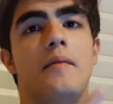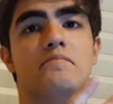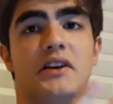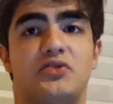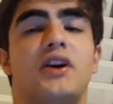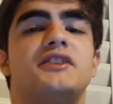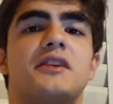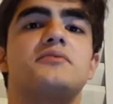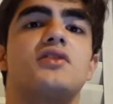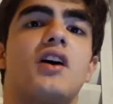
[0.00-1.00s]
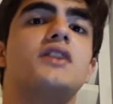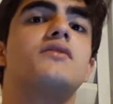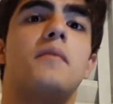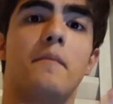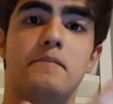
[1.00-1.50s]
my triceps got
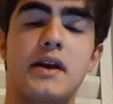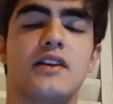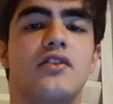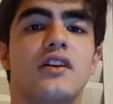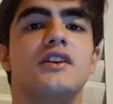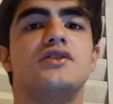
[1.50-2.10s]
bigger.